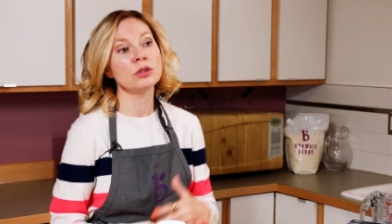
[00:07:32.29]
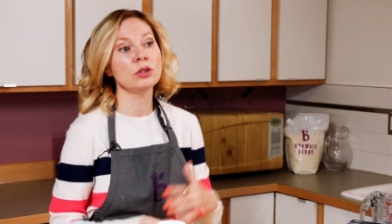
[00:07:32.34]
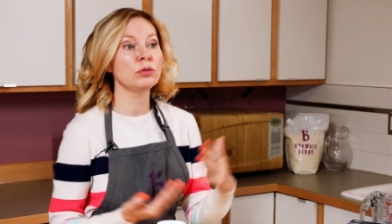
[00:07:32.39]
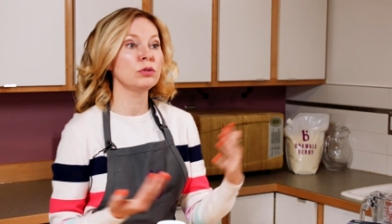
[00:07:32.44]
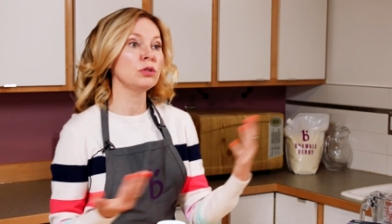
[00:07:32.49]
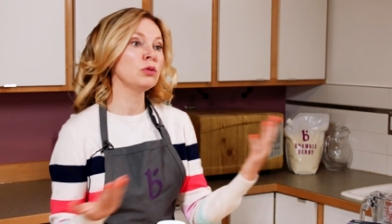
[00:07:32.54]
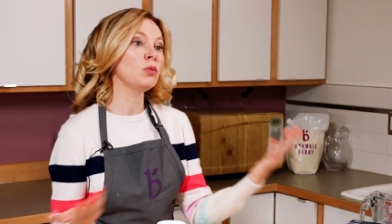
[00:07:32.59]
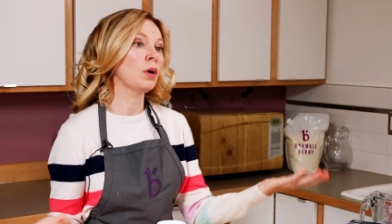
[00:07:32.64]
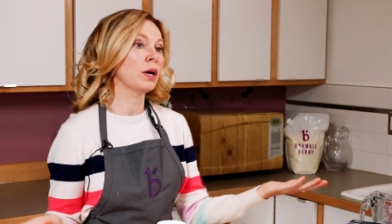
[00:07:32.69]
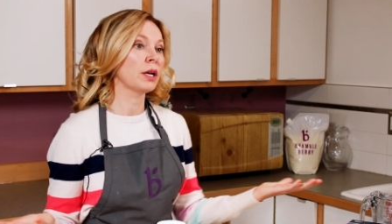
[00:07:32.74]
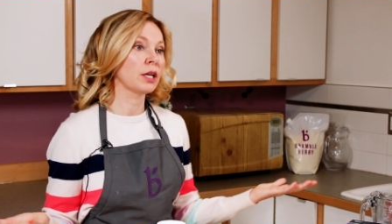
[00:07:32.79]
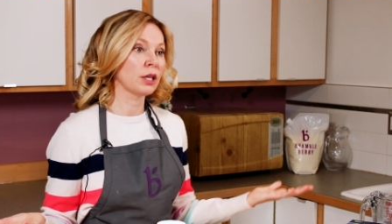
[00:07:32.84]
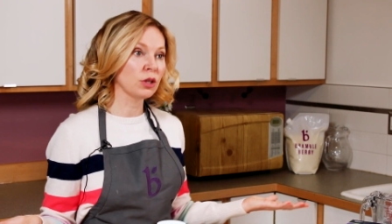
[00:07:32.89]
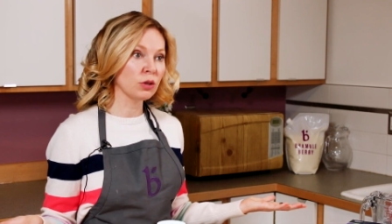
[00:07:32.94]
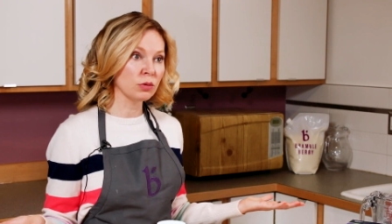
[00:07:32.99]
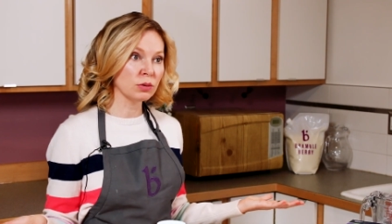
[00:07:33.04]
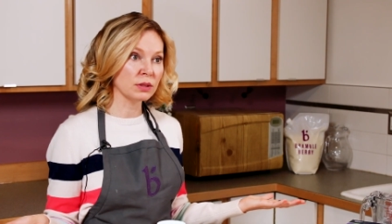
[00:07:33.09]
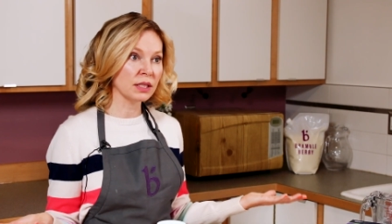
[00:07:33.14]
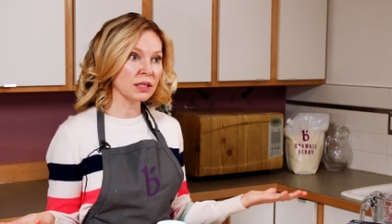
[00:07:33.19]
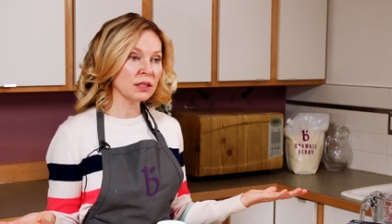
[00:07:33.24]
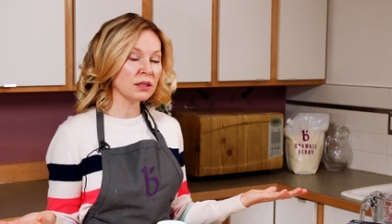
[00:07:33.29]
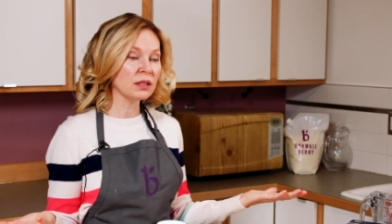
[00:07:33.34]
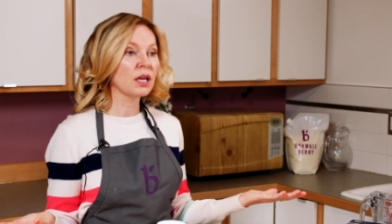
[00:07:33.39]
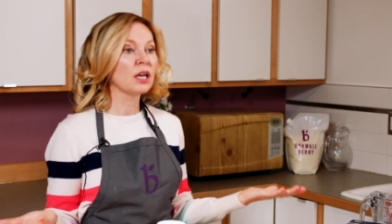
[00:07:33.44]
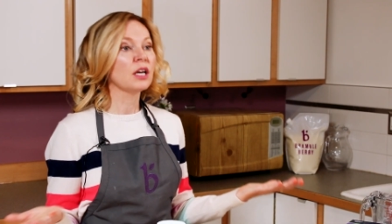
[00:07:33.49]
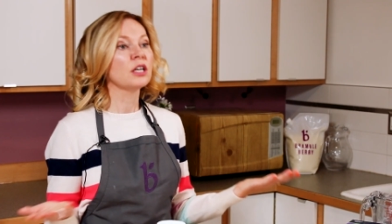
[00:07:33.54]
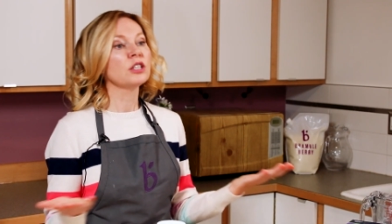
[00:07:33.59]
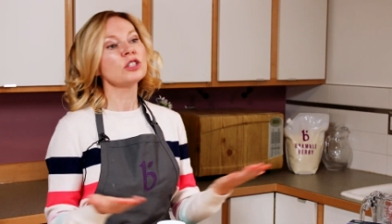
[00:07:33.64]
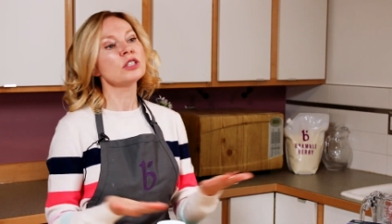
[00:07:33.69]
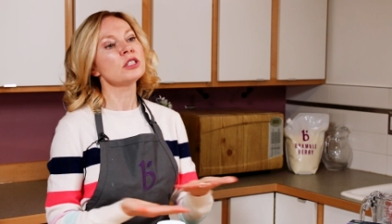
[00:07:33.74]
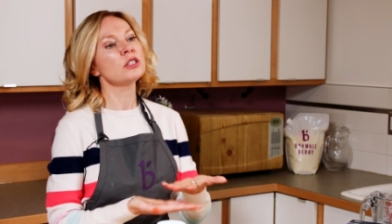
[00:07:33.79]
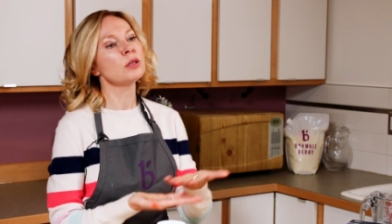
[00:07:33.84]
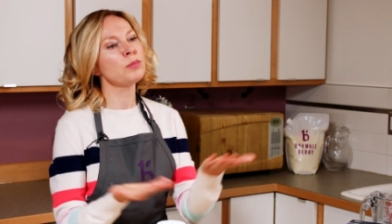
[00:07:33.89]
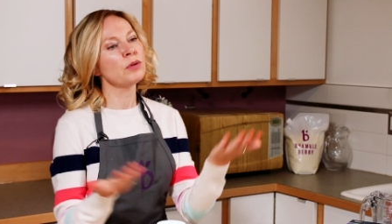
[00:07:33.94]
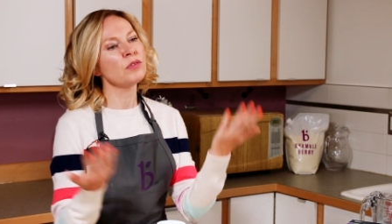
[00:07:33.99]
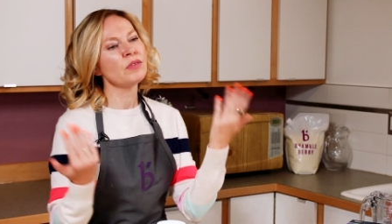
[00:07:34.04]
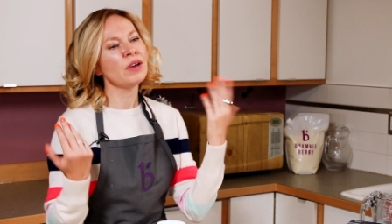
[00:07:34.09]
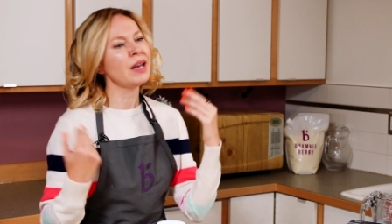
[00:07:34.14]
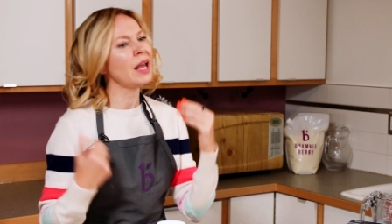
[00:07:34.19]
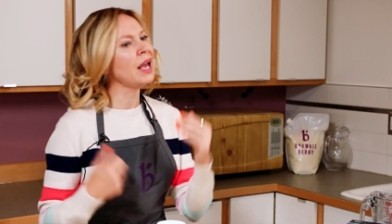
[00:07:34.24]
you do want to use it just to
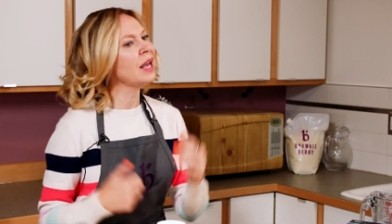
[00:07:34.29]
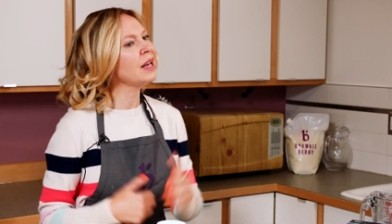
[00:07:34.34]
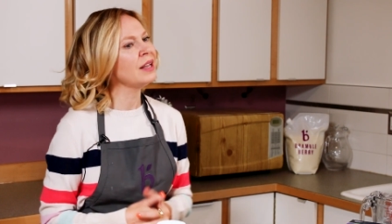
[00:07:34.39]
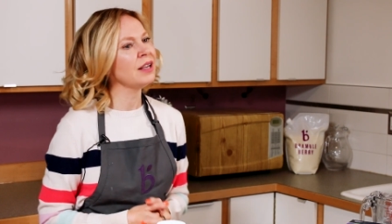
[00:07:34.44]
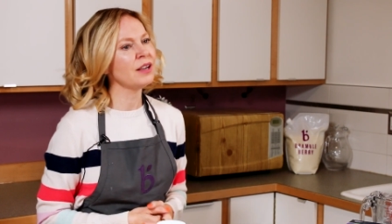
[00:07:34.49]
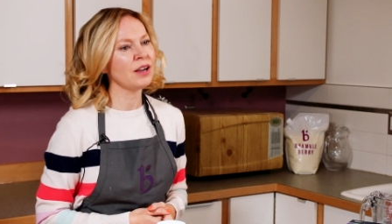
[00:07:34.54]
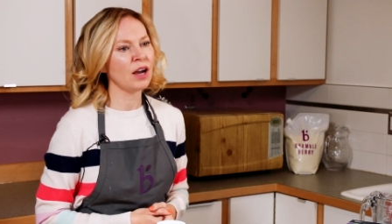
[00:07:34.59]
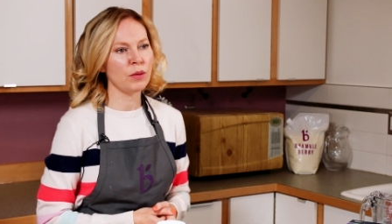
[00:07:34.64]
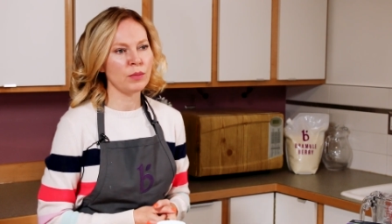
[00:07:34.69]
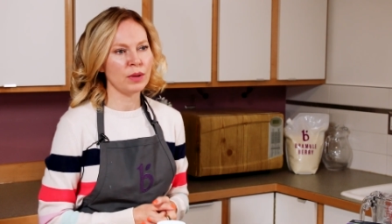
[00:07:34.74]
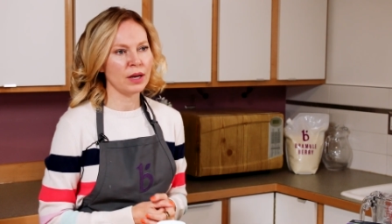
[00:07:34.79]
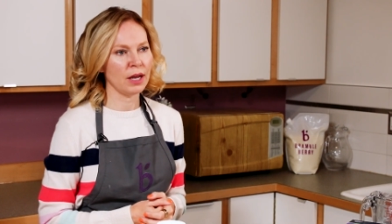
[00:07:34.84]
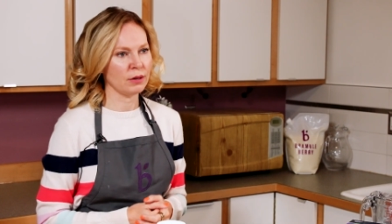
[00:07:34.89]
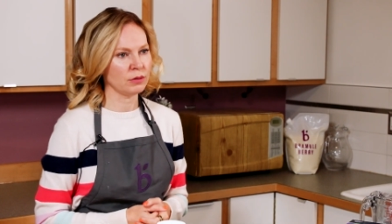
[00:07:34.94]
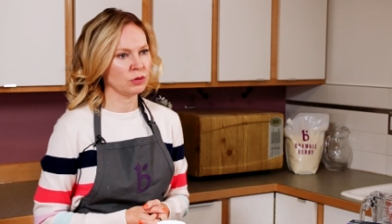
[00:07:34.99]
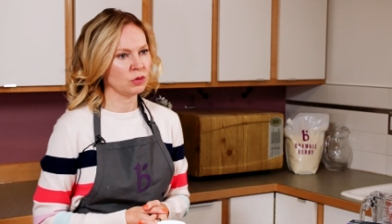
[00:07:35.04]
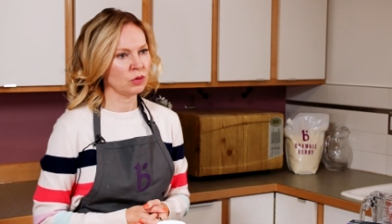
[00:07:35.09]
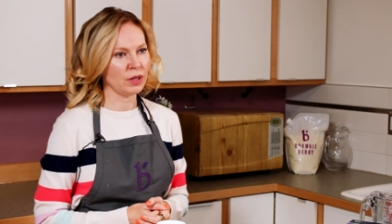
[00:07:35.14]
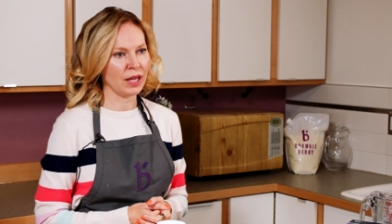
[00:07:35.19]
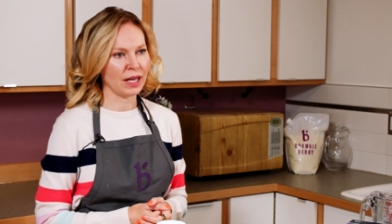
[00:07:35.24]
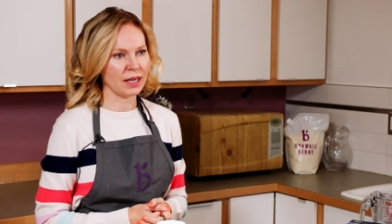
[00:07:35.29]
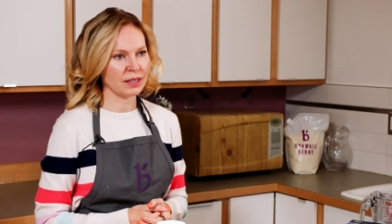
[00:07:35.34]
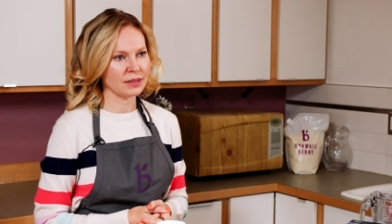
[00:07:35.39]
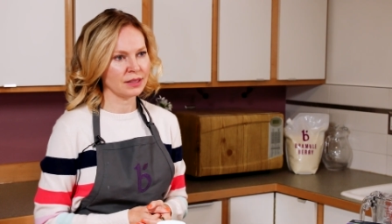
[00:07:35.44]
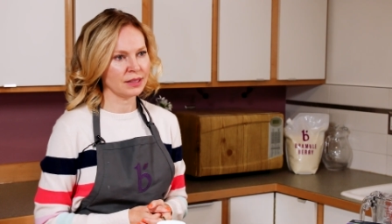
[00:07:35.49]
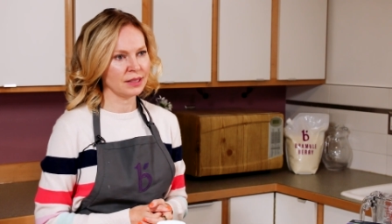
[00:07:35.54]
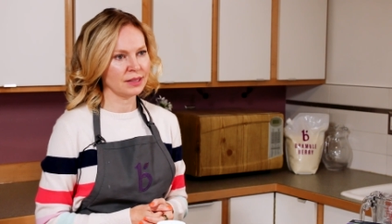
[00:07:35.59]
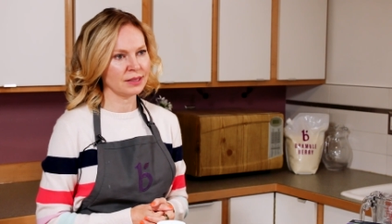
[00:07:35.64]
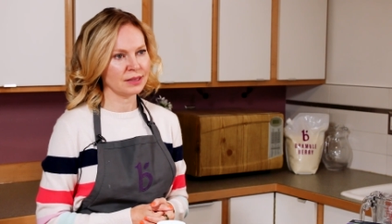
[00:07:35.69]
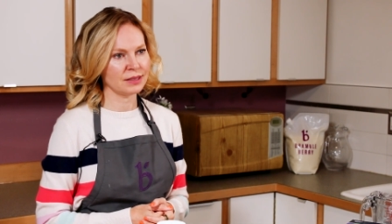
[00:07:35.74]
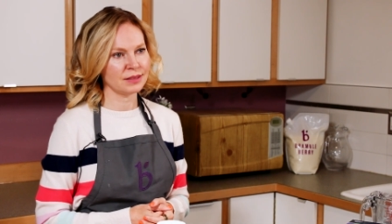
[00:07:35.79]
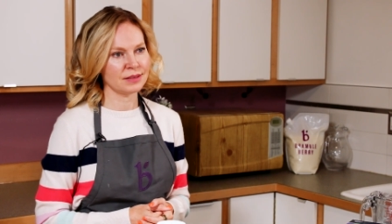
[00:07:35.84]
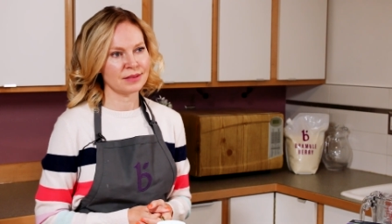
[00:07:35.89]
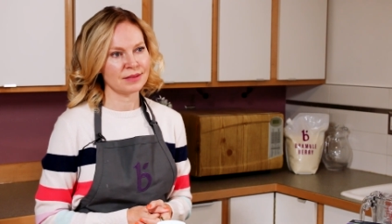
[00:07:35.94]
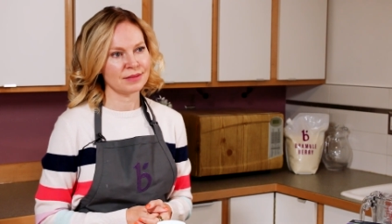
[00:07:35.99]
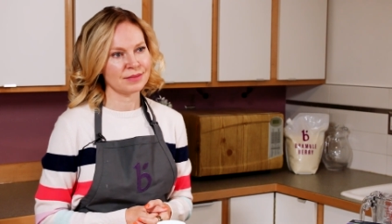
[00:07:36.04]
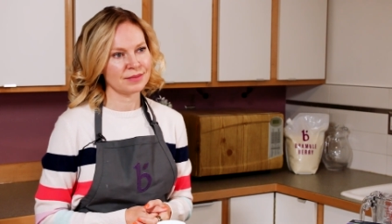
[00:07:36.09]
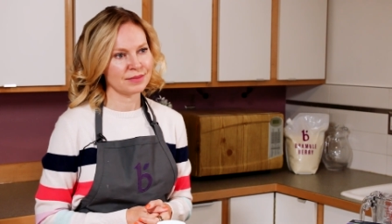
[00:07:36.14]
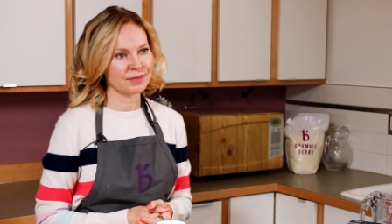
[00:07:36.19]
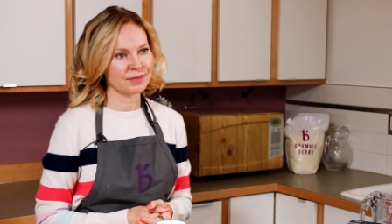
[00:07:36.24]
prevent any common household accidents.